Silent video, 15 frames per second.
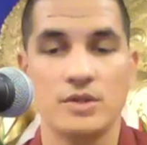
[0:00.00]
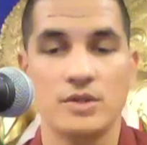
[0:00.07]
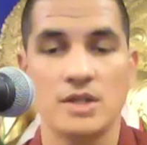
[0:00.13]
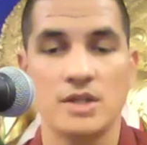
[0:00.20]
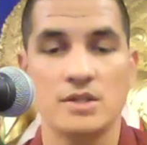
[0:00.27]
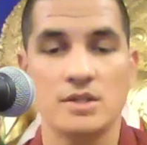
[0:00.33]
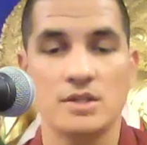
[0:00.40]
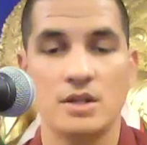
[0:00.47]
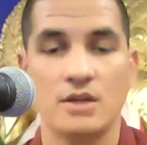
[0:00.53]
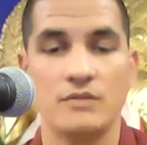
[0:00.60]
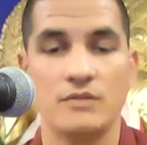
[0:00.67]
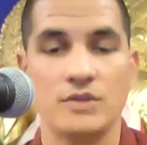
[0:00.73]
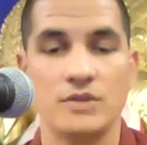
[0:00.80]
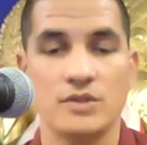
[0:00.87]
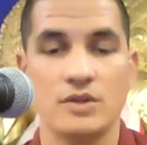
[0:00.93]
As he set off,
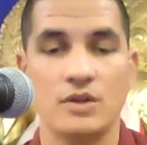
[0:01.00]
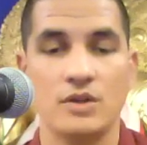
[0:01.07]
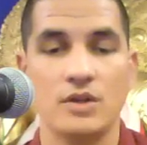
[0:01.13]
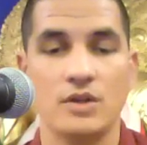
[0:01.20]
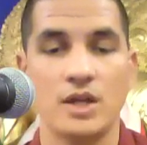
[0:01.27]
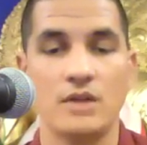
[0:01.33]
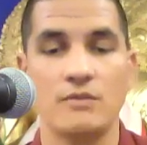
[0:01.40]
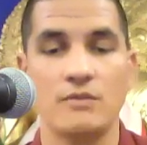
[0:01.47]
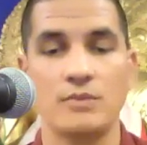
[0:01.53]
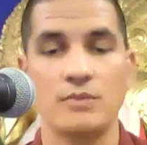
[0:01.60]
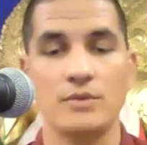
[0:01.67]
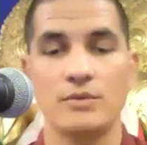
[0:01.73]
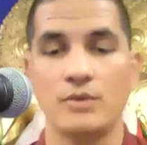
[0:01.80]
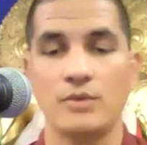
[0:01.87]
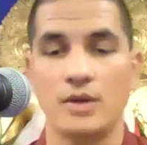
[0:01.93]
he saw a gathering of
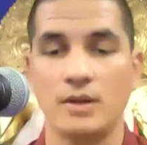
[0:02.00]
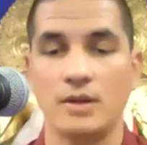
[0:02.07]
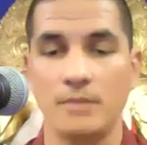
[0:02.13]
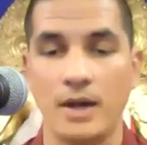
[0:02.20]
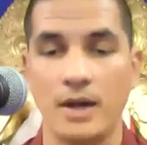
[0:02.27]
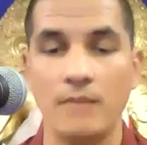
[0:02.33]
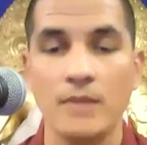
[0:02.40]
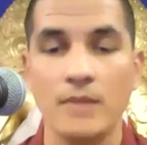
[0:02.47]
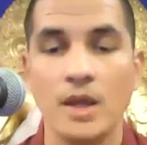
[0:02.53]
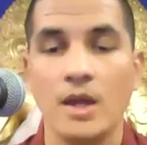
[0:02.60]
people crowding about.